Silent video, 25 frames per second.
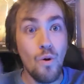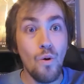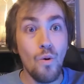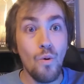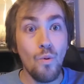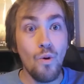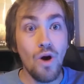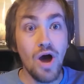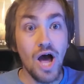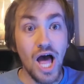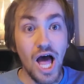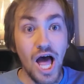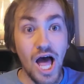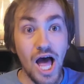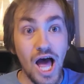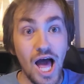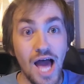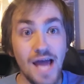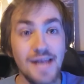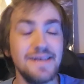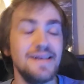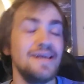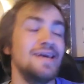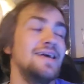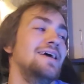
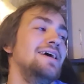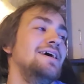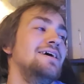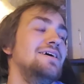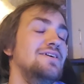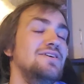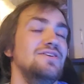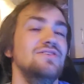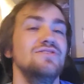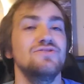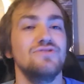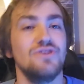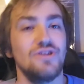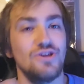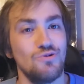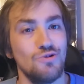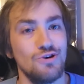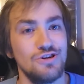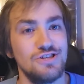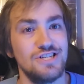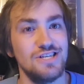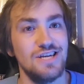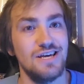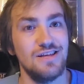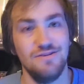What? So they
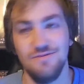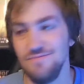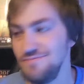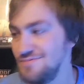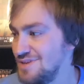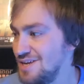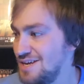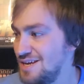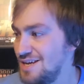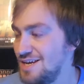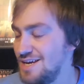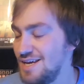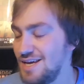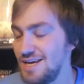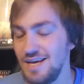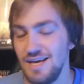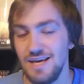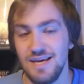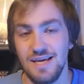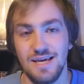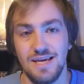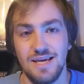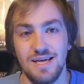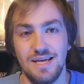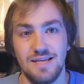work together,
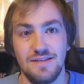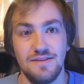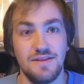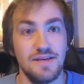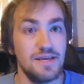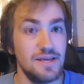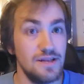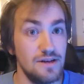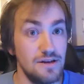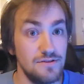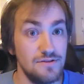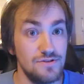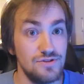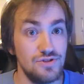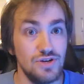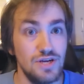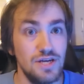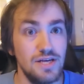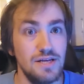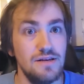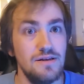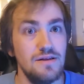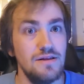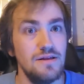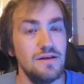and they get on the
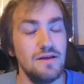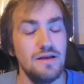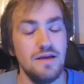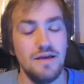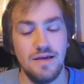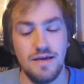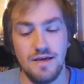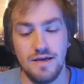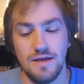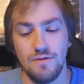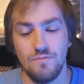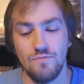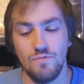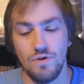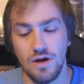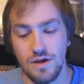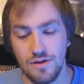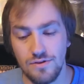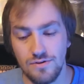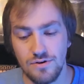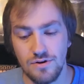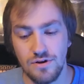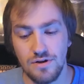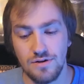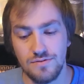train. And while
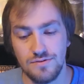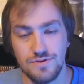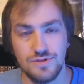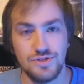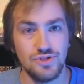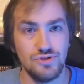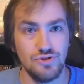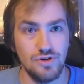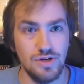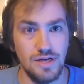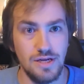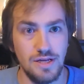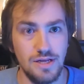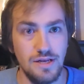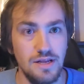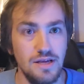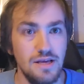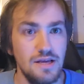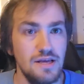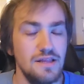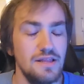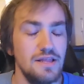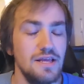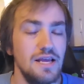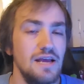they're on the train,
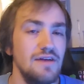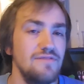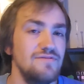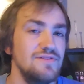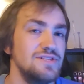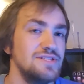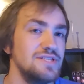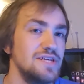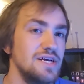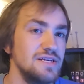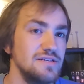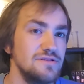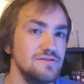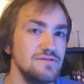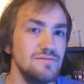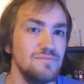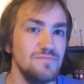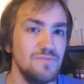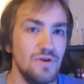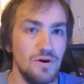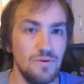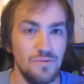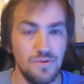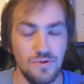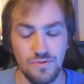they have this nice little
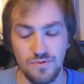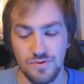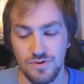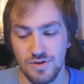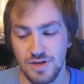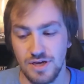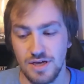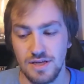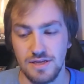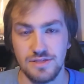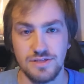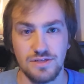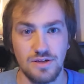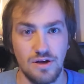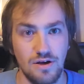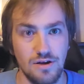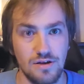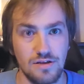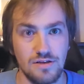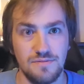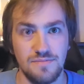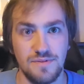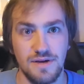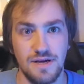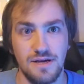moment where they're kind of
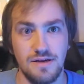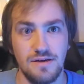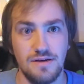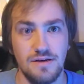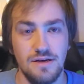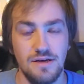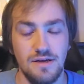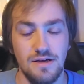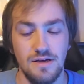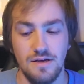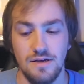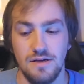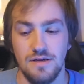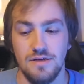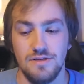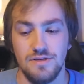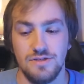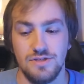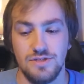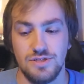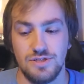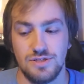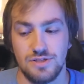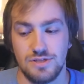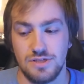talking about
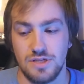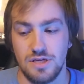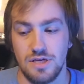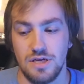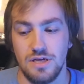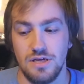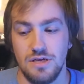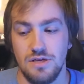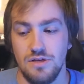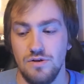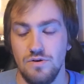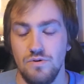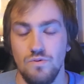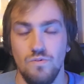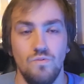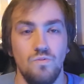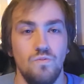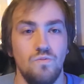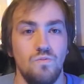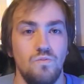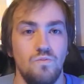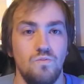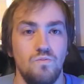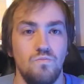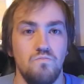just like, a
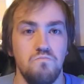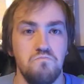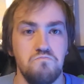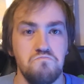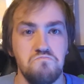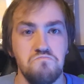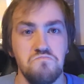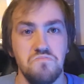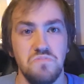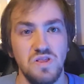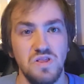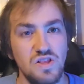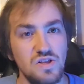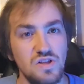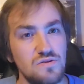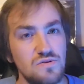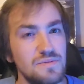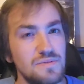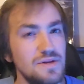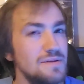little bit